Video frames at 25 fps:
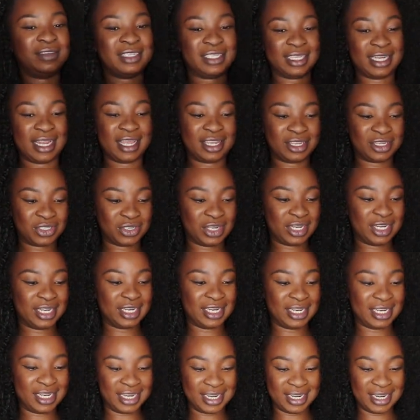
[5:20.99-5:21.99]
it. I actually
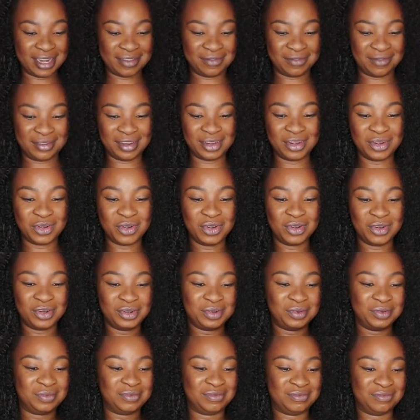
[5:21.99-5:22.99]
didn't
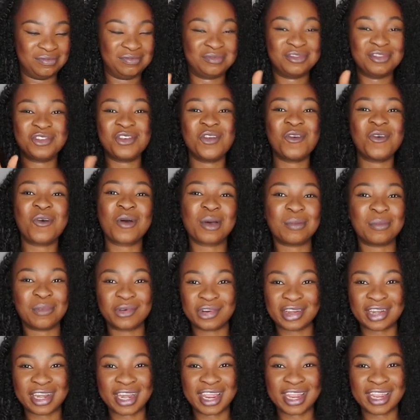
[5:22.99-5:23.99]
even know
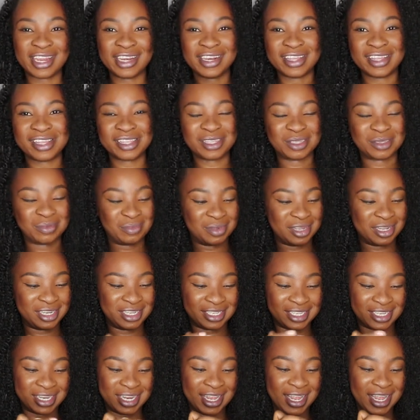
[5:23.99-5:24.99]
about liners,
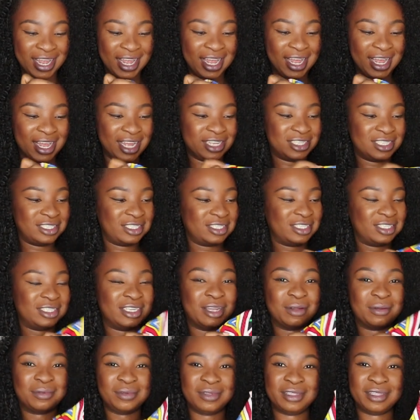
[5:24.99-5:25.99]
but I just
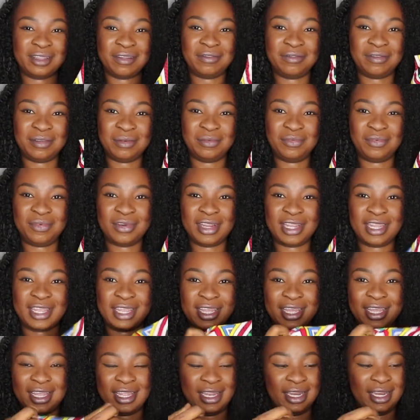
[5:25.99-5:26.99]
doubled the fabric
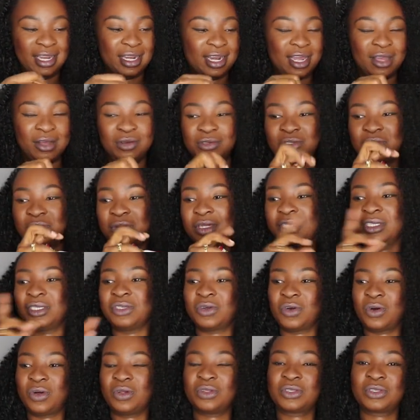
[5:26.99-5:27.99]
in and out.
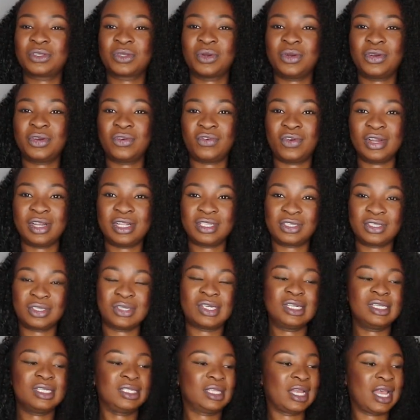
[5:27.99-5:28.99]
And also on drawing
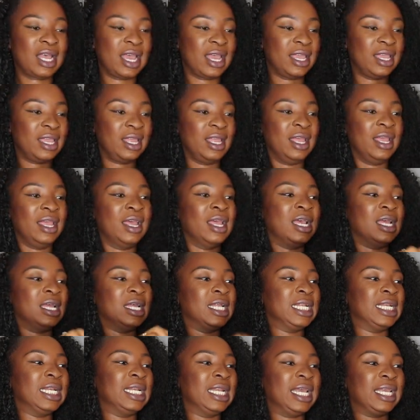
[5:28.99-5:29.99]
stress, I
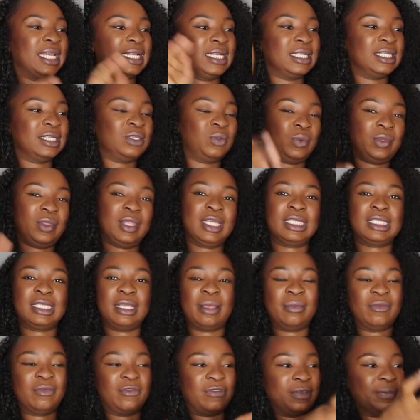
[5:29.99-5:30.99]
lined it with the
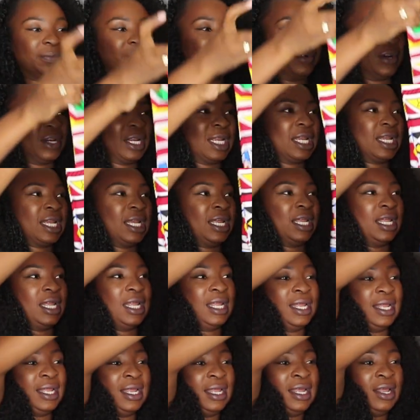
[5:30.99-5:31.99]
same fabric,
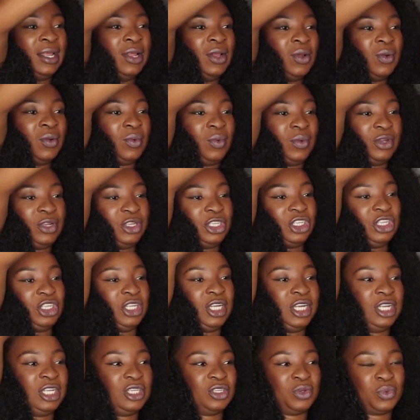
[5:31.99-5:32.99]
which
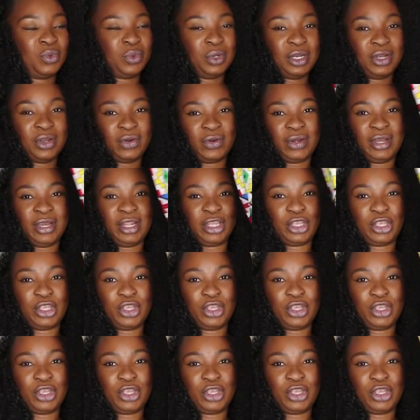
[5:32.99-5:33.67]
is really, really